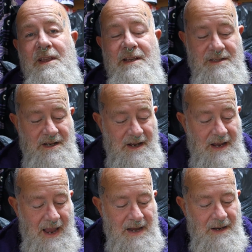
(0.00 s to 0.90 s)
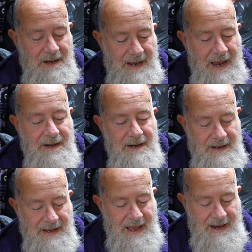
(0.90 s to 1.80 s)
these again and again and
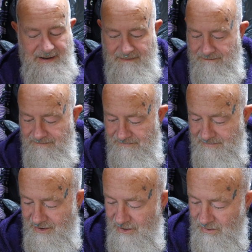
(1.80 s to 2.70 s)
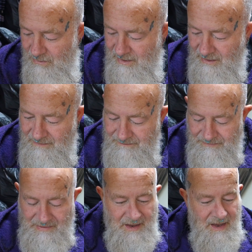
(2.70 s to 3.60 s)
again. I know I will.
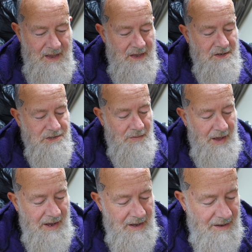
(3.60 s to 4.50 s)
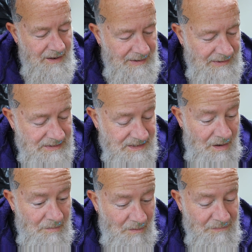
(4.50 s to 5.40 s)
So that is
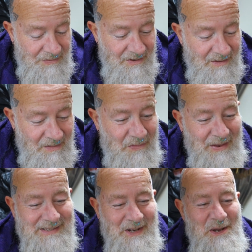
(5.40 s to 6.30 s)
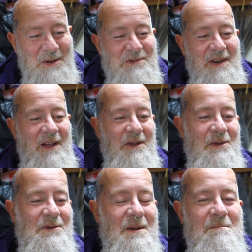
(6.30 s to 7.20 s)
some of the things I use really. I
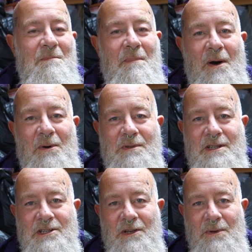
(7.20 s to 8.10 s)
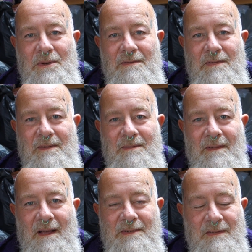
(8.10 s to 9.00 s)
use a multitude of
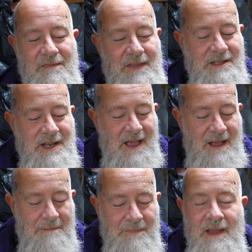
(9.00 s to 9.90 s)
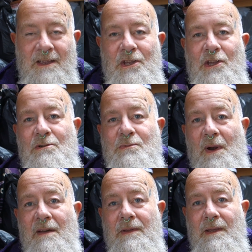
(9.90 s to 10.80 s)
different things. You use
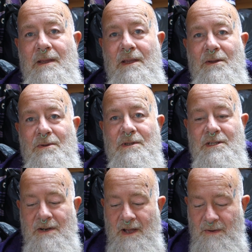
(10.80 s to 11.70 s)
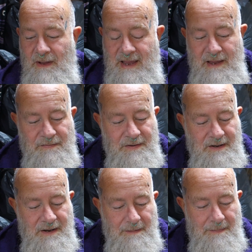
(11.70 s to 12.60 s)
whatever you use, you know.
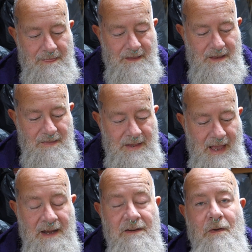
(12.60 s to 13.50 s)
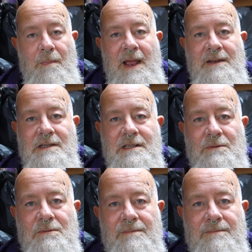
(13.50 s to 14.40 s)
Even the end of a pencil